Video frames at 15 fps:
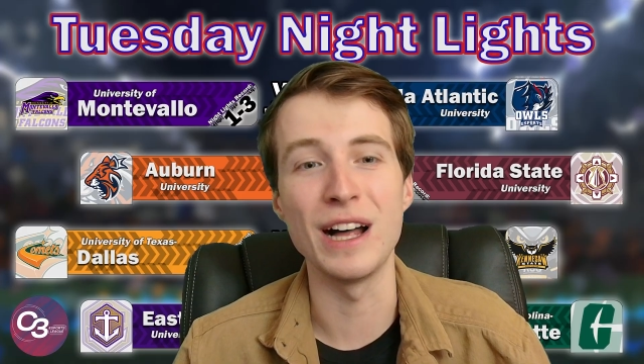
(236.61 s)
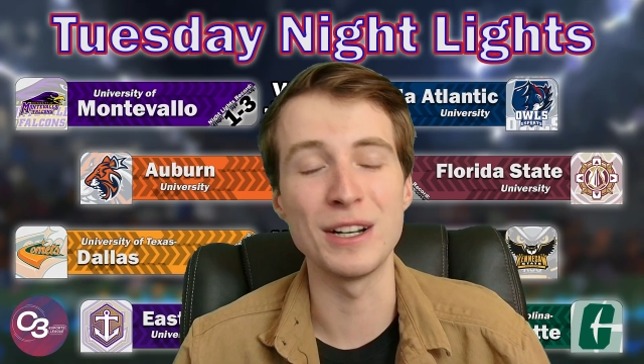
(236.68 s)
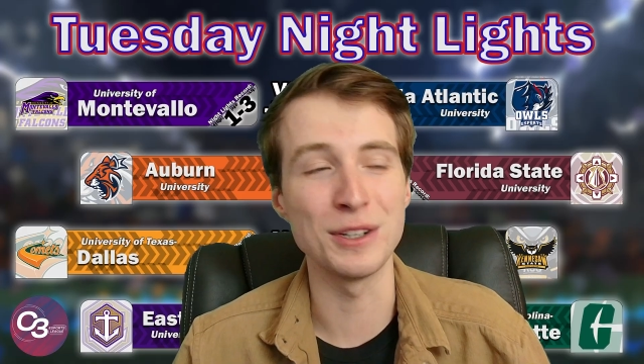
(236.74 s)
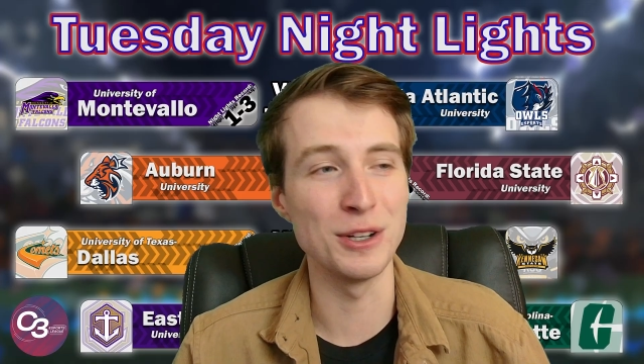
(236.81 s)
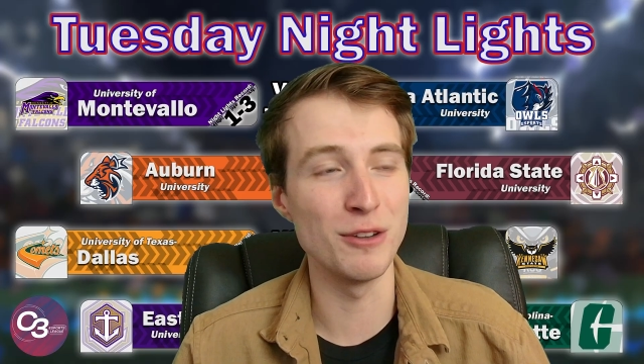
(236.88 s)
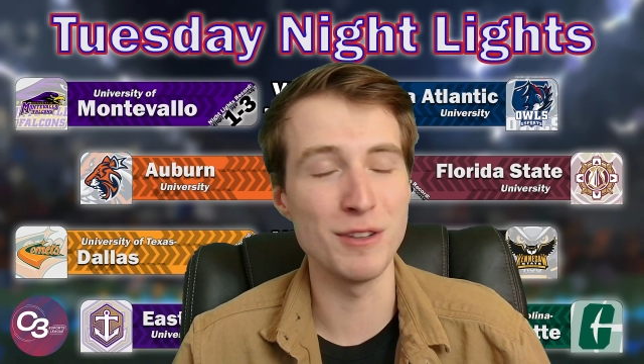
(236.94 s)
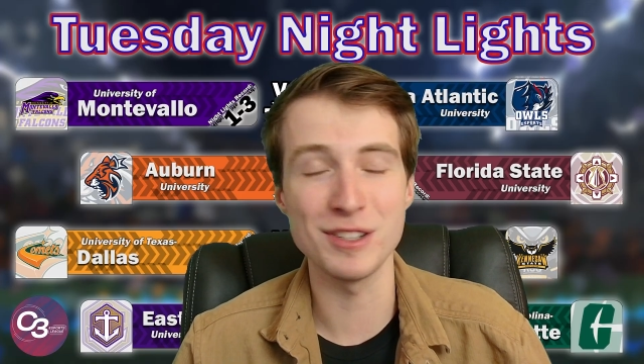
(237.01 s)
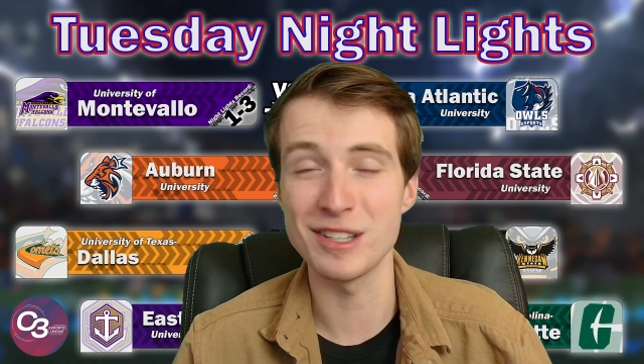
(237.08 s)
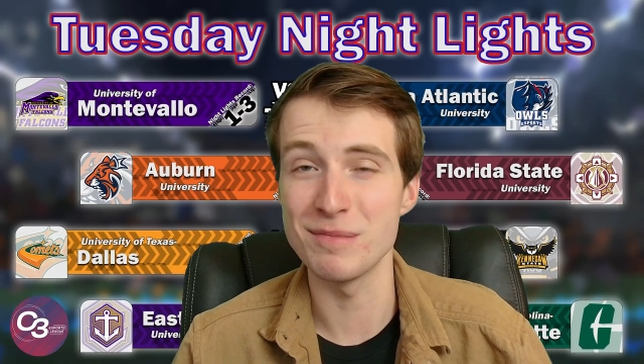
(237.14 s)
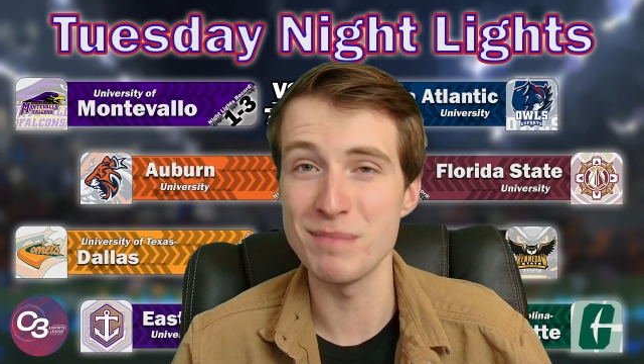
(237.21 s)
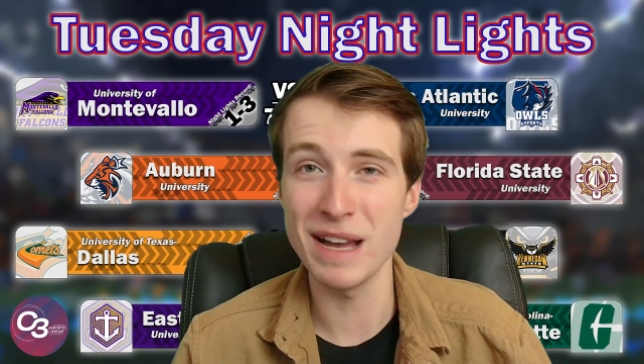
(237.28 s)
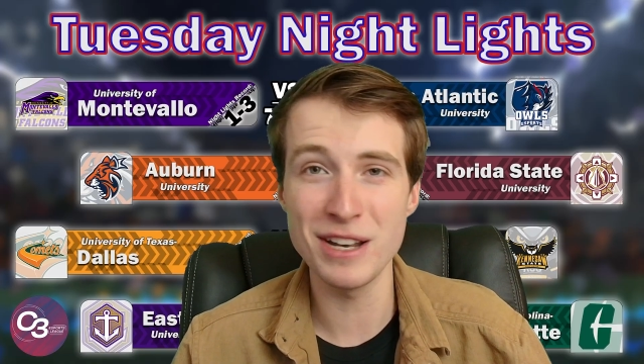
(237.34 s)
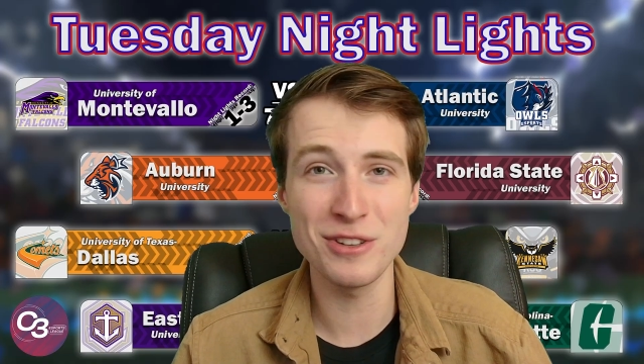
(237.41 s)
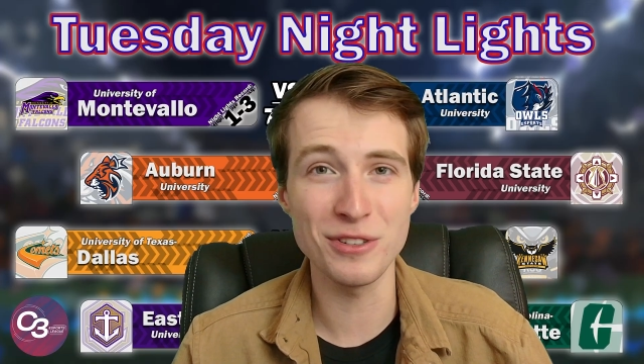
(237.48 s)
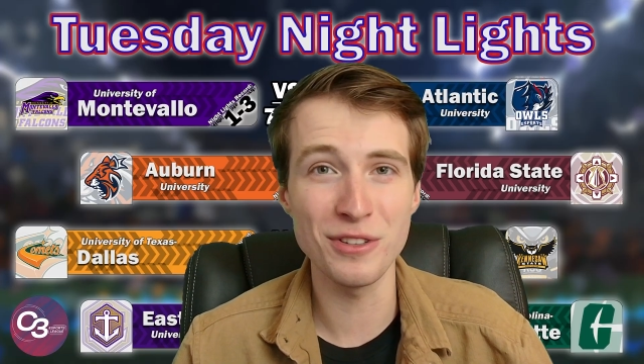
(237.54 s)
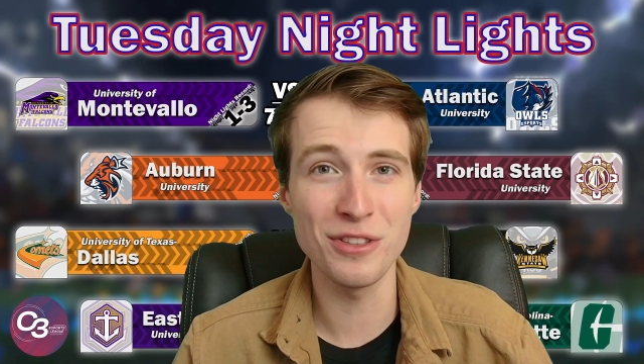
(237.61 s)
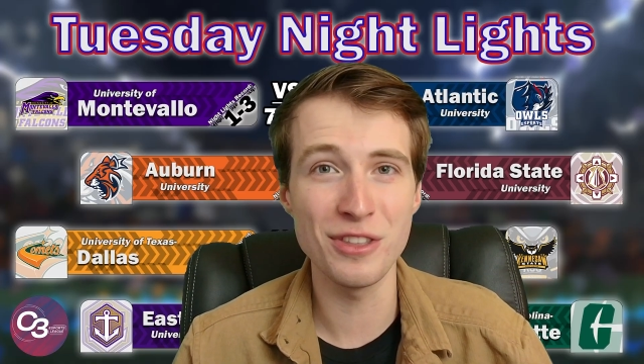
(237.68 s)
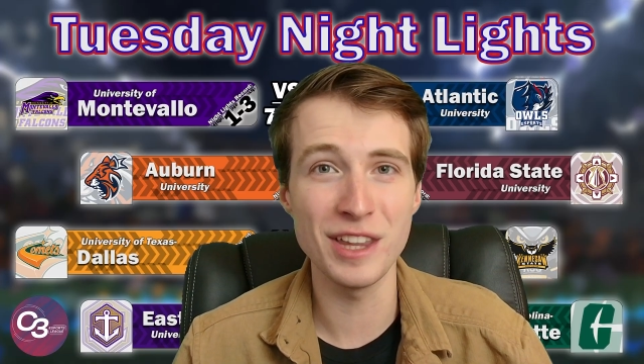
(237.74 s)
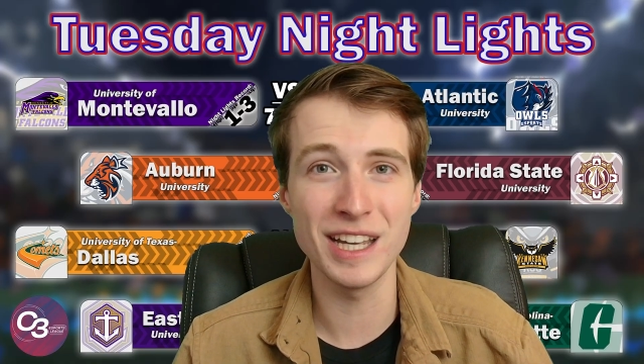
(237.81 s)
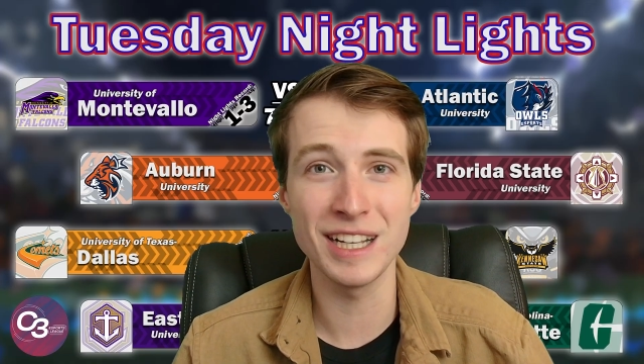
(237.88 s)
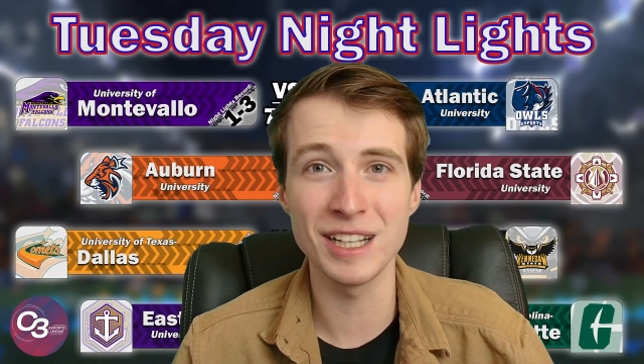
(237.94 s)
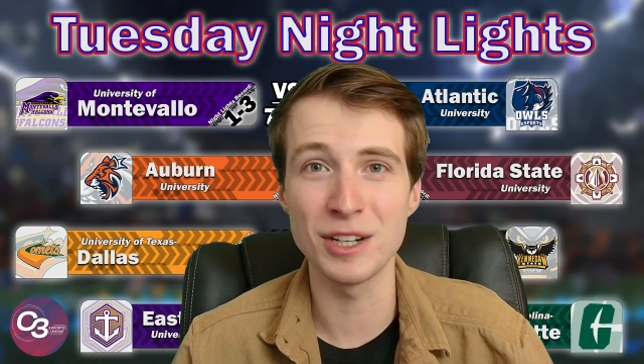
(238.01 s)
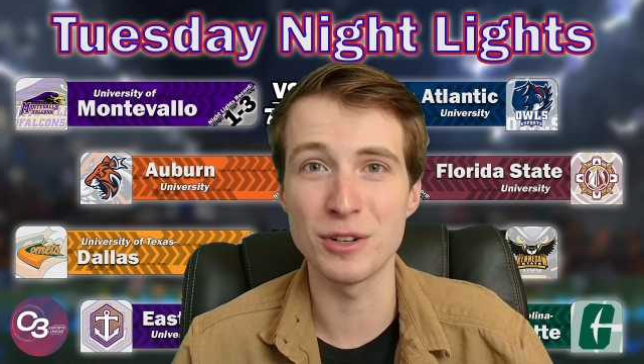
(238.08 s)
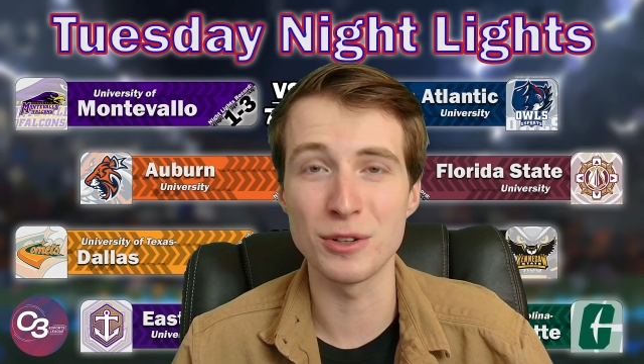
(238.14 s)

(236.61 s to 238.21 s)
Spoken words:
I don't know if it's a mental thing